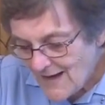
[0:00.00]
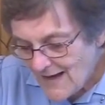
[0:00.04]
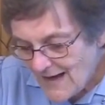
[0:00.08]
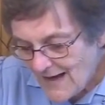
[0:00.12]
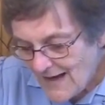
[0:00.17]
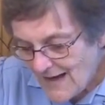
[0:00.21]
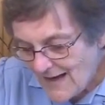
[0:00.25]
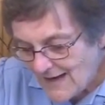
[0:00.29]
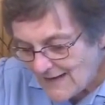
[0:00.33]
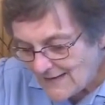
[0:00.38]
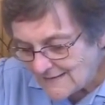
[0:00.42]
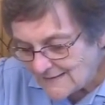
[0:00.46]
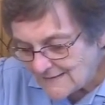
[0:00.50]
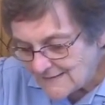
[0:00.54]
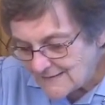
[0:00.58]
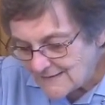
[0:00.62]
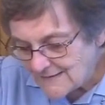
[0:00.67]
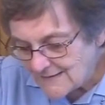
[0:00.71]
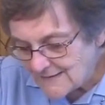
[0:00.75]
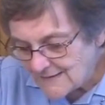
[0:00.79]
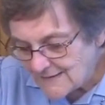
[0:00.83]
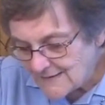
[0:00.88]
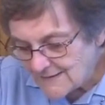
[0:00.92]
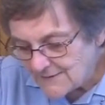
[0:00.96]
and
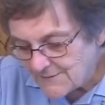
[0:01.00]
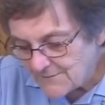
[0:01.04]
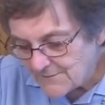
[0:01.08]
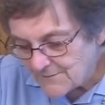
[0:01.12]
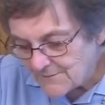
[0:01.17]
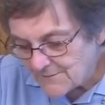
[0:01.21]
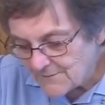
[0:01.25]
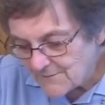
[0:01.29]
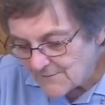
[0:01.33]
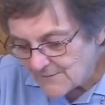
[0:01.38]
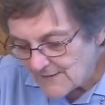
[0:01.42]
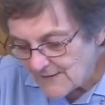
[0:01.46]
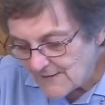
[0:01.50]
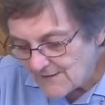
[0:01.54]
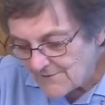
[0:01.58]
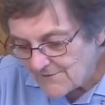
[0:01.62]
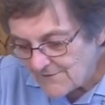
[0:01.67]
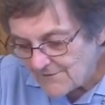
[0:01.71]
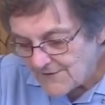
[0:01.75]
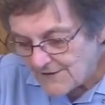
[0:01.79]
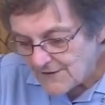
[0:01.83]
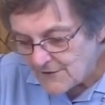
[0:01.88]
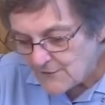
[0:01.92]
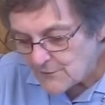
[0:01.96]
uh,
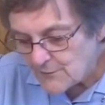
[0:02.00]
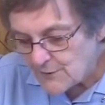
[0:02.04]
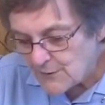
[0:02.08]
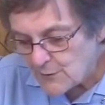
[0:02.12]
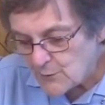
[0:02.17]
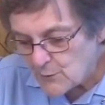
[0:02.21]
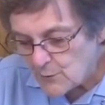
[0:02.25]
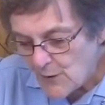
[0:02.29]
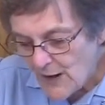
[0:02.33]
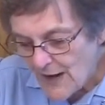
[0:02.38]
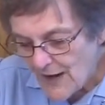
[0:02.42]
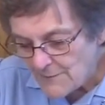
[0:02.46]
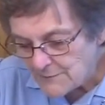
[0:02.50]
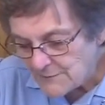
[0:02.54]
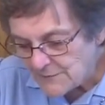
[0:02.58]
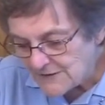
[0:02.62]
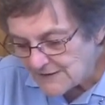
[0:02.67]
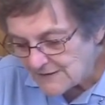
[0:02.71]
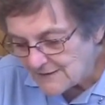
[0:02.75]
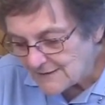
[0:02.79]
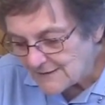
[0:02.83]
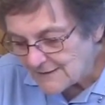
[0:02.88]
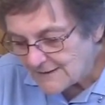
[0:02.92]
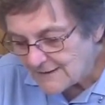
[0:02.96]
very
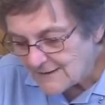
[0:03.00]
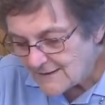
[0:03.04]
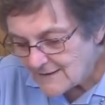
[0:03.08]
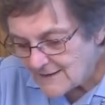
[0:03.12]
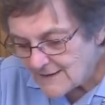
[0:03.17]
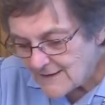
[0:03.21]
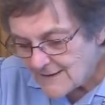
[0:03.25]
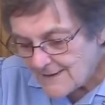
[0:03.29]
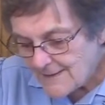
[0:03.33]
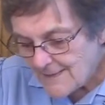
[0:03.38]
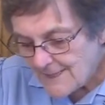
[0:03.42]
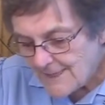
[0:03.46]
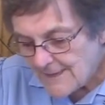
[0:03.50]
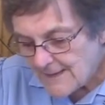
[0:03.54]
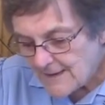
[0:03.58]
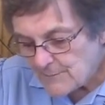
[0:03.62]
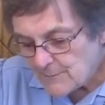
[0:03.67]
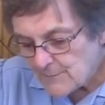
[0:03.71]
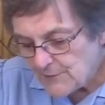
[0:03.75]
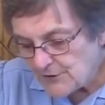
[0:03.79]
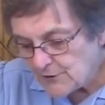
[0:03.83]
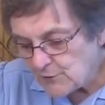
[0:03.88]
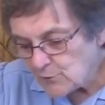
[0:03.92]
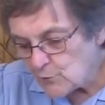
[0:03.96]
rapidly,
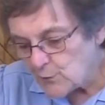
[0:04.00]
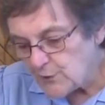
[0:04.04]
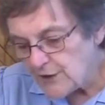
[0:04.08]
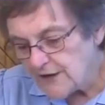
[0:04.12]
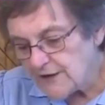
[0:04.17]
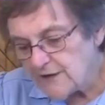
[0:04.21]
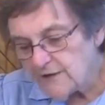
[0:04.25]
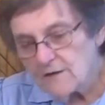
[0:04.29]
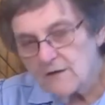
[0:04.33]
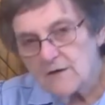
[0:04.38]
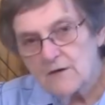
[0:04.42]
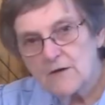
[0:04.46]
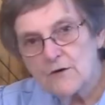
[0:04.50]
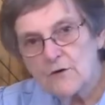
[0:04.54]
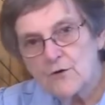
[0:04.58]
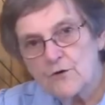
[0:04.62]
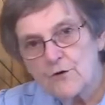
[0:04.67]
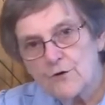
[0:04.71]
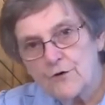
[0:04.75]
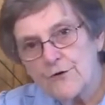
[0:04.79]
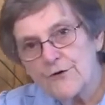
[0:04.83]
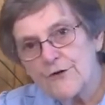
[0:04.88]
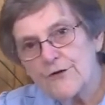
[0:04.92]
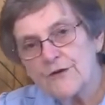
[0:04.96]
between
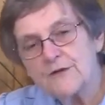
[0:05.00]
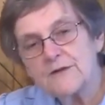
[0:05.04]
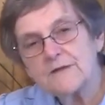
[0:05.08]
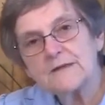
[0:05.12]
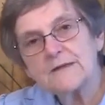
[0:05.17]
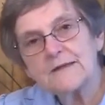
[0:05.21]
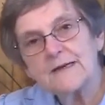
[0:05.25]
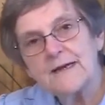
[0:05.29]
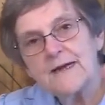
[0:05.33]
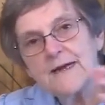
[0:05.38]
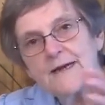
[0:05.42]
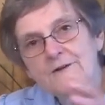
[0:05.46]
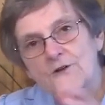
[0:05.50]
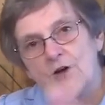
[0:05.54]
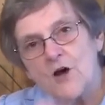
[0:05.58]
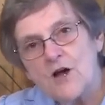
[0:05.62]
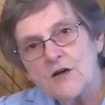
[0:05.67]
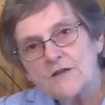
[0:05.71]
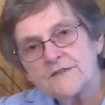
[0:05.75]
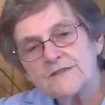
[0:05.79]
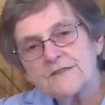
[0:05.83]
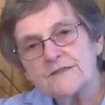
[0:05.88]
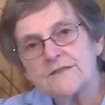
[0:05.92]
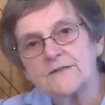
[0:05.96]
Orient and
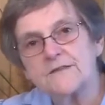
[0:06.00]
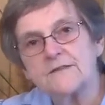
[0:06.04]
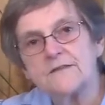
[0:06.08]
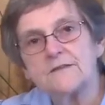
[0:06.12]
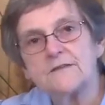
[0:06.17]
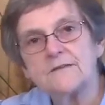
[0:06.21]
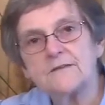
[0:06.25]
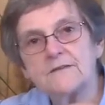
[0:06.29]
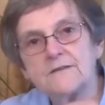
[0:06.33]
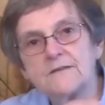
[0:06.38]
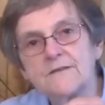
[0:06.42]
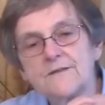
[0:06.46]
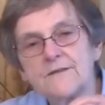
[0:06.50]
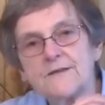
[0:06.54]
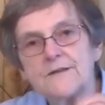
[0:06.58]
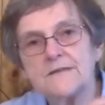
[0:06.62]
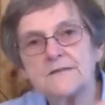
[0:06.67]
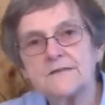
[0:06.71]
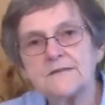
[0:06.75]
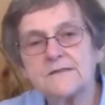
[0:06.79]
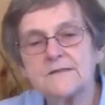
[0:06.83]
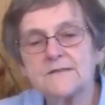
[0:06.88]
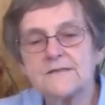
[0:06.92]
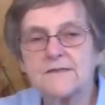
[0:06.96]
Occident,
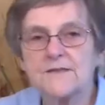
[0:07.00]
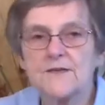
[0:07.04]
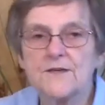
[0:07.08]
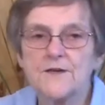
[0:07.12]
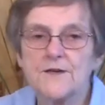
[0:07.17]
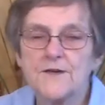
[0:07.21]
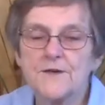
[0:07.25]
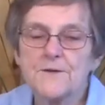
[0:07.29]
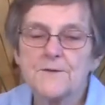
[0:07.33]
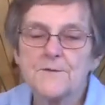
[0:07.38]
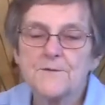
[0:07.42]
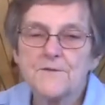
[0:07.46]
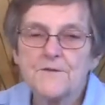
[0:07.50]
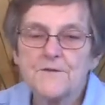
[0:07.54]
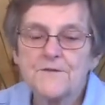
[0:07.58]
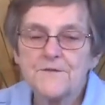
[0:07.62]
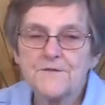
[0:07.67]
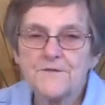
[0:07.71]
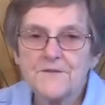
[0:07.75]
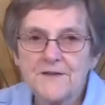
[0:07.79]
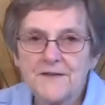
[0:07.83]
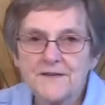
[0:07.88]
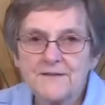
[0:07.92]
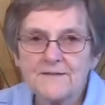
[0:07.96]
this uh,
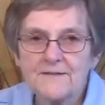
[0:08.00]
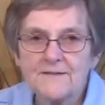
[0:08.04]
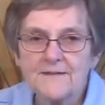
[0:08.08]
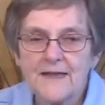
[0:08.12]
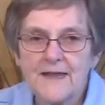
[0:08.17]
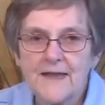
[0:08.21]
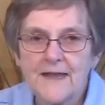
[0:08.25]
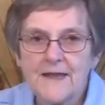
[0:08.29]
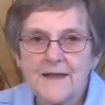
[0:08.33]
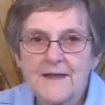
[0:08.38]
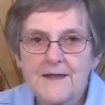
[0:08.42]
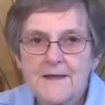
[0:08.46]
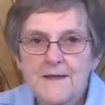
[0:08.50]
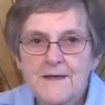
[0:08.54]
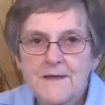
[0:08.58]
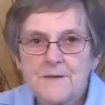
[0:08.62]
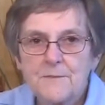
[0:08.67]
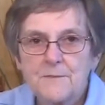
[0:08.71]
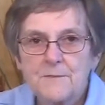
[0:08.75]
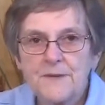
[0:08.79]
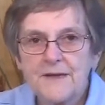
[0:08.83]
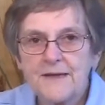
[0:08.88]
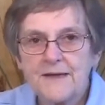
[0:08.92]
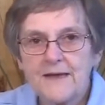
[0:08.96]
feast day
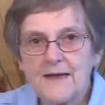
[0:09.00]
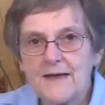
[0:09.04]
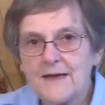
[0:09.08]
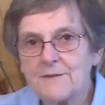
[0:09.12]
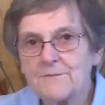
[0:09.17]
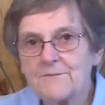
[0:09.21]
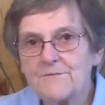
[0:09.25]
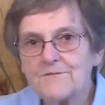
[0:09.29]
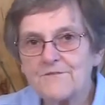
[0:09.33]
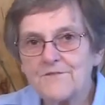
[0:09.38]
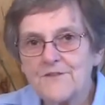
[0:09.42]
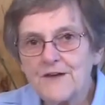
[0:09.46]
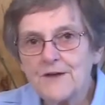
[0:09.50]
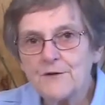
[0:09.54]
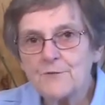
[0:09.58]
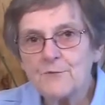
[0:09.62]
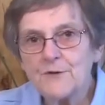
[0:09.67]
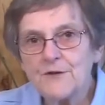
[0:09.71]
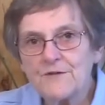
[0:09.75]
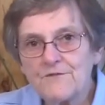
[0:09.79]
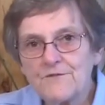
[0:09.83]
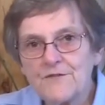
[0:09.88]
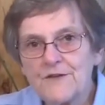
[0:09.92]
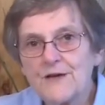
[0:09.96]
became
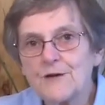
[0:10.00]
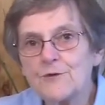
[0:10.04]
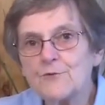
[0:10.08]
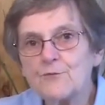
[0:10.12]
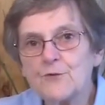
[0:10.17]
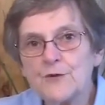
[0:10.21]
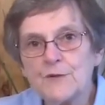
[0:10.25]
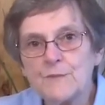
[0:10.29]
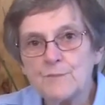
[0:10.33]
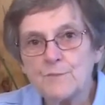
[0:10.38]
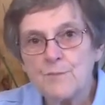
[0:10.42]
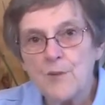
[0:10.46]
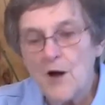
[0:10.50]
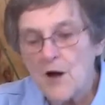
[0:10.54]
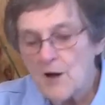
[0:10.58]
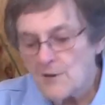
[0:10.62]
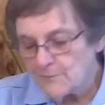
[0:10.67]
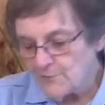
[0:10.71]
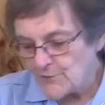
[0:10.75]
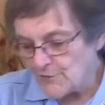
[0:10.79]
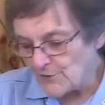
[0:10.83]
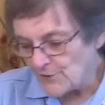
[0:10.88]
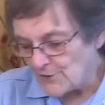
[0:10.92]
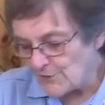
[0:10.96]
very, very
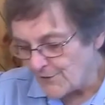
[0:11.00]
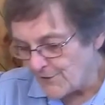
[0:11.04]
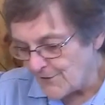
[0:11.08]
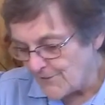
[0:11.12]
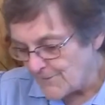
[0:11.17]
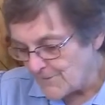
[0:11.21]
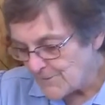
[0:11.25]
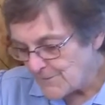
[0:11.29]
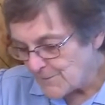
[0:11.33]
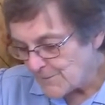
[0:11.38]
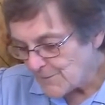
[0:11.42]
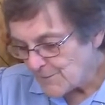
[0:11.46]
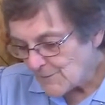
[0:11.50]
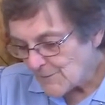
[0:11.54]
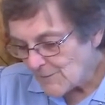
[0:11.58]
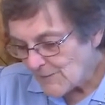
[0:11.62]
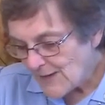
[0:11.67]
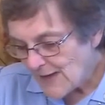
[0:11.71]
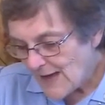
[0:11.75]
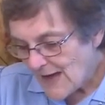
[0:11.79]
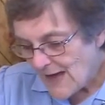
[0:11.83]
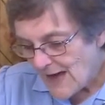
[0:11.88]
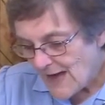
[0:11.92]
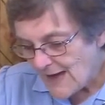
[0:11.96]
popular.
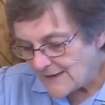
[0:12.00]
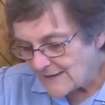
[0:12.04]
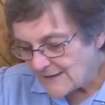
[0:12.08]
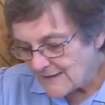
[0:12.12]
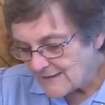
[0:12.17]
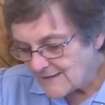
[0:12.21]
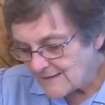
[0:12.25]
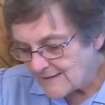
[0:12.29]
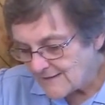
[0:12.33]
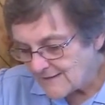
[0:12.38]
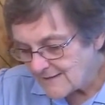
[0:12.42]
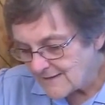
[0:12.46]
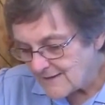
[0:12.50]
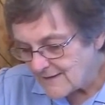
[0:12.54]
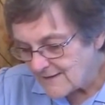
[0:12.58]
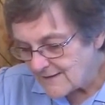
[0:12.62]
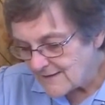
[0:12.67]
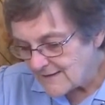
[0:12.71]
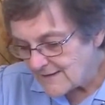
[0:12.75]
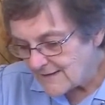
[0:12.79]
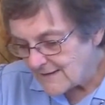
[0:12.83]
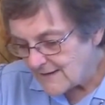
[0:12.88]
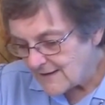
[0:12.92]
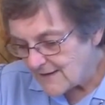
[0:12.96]
And it's in
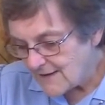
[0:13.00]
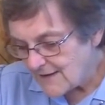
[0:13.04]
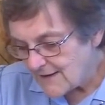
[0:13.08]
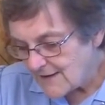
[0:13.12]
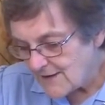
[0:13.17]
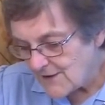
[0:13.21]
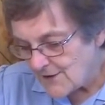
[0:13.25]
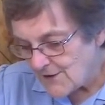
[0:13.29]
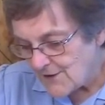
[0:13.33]
the